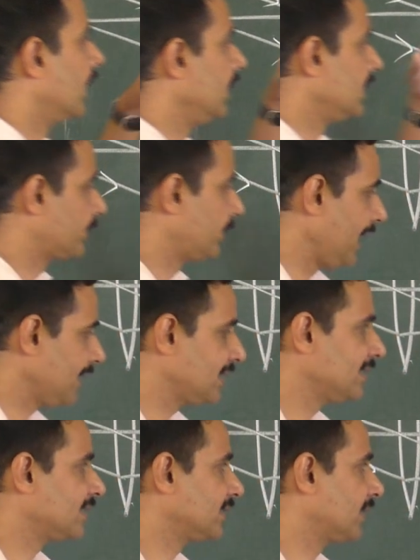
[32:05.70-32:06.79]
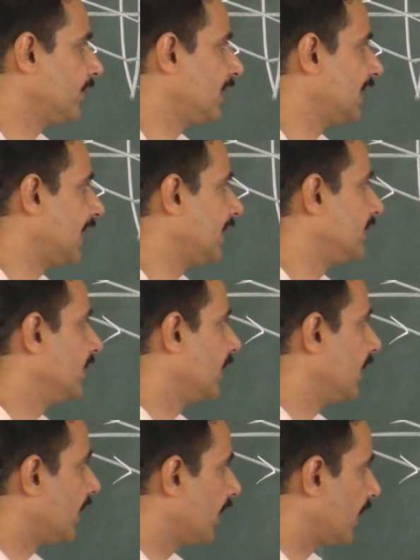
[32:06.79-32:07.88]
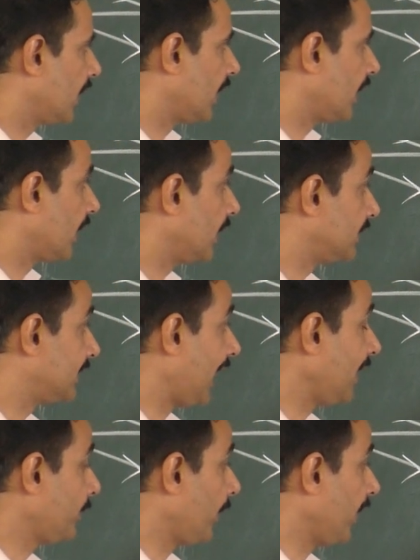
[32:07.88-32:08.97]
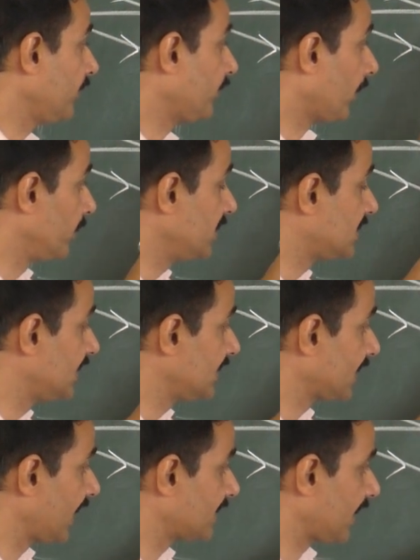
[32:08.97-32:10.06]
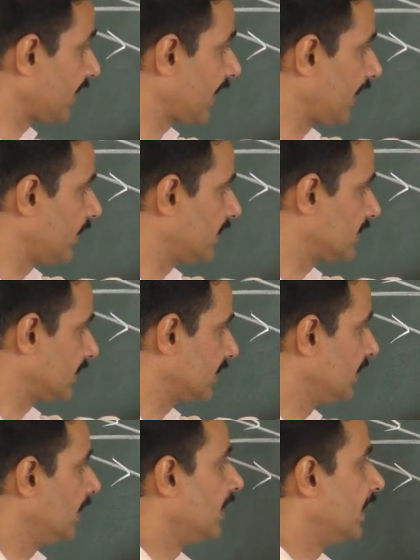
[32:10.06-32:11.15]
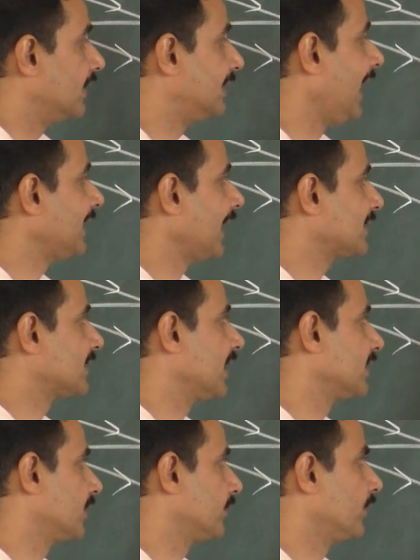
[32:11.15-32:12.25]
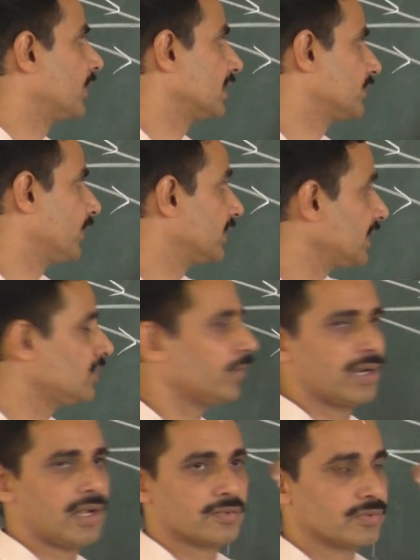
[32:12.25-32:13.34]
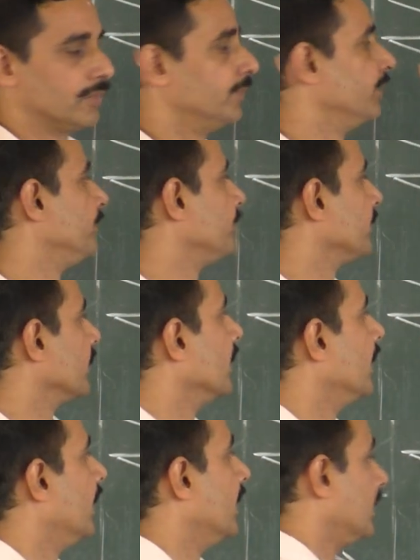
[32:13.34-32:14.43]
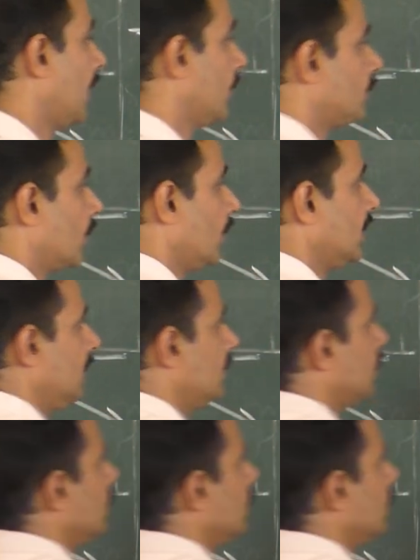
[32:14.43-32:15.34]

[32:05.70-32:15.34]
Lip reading: is placed in such a way that that point from which these rays are diverging, that acts like the focus for this one also. Now total